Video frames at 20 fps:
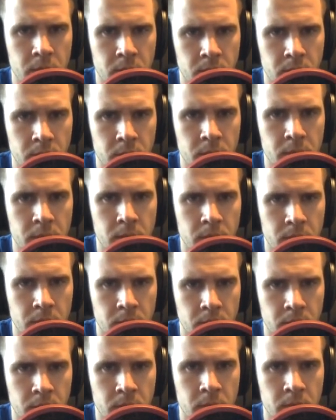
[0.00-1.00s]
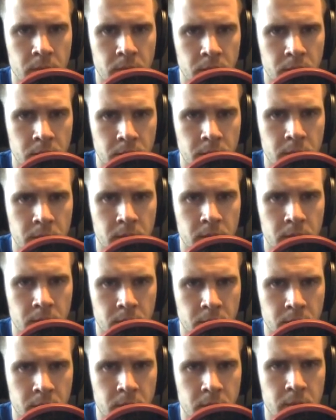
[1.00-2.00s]

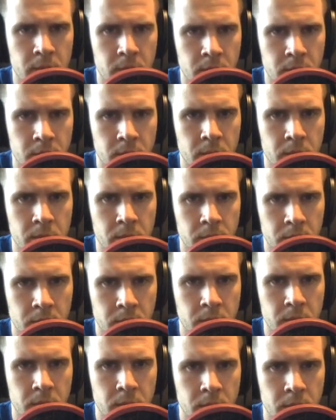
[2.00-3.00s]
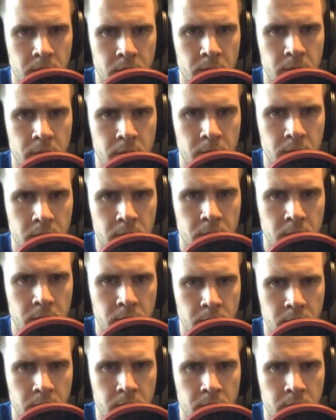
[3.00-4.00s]

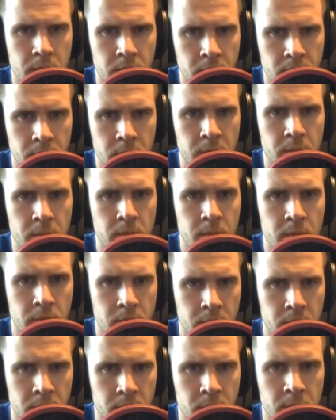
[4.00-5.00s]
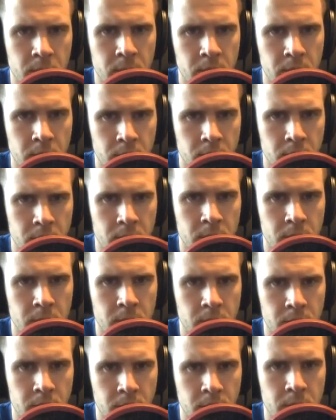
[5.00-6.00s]

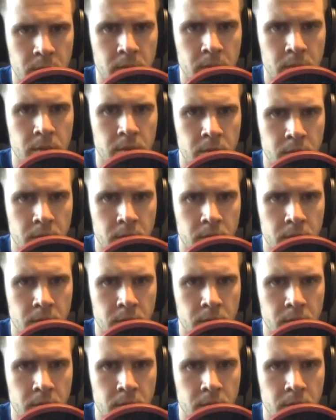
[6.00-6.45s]
[no speech]